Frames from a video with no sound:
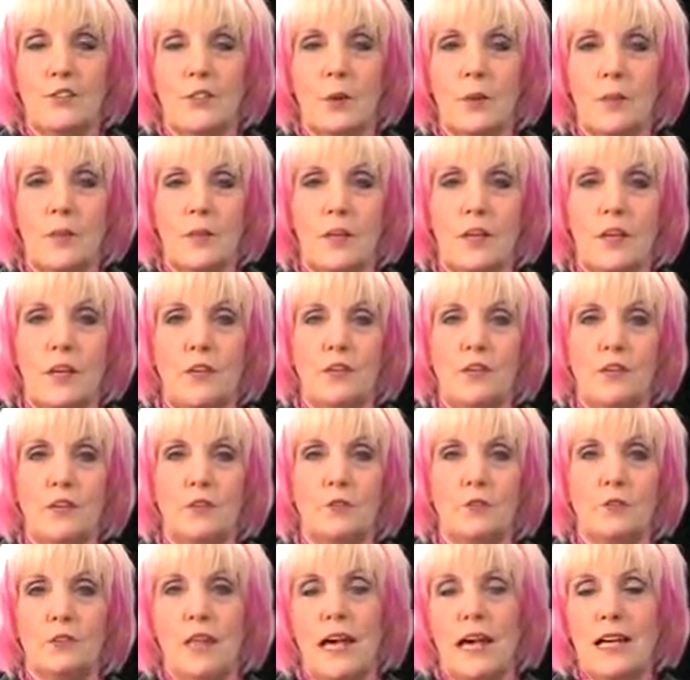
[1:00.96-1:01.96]
stuff up there,
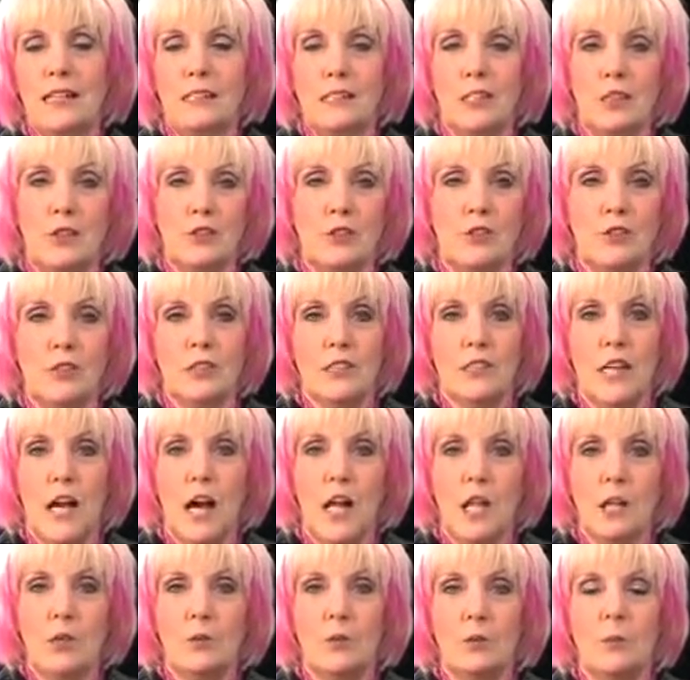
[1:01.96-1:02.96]
no
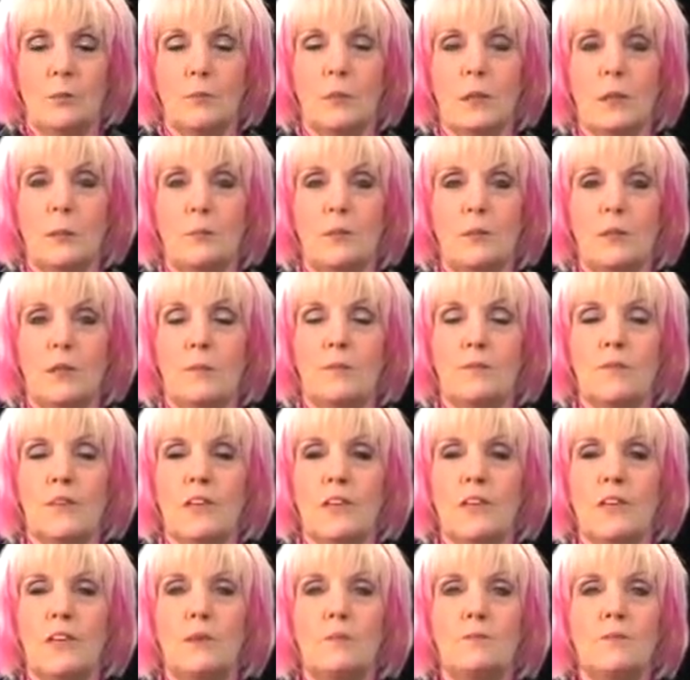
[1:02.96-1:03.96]
lactose-intolerant people up